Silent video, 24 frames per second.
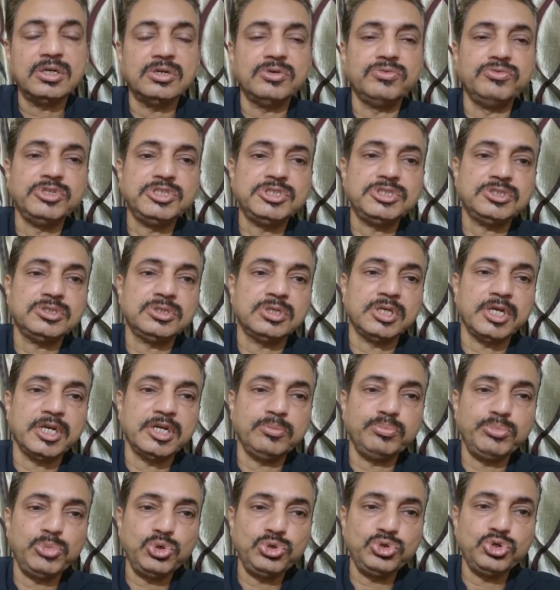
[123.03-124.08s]
which can
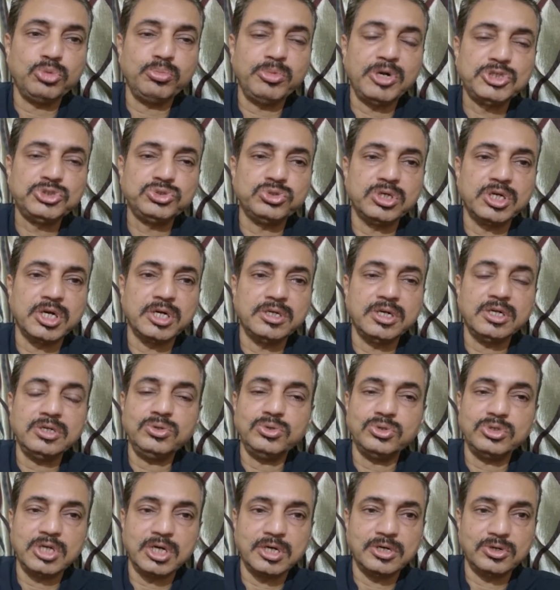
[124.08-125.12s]
put your blood sugar under
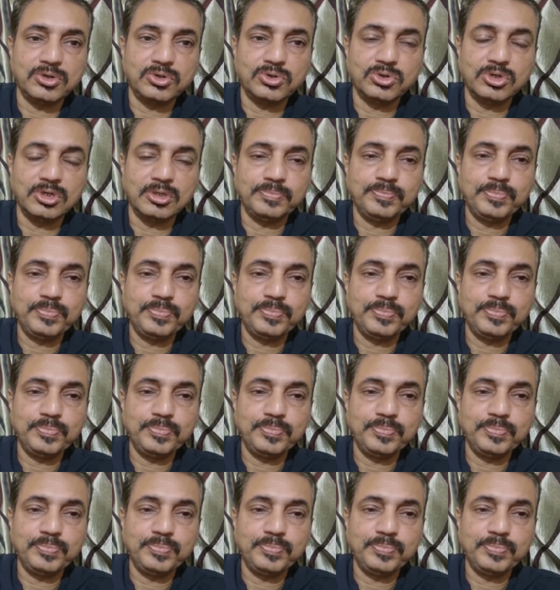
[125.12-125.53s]
good control.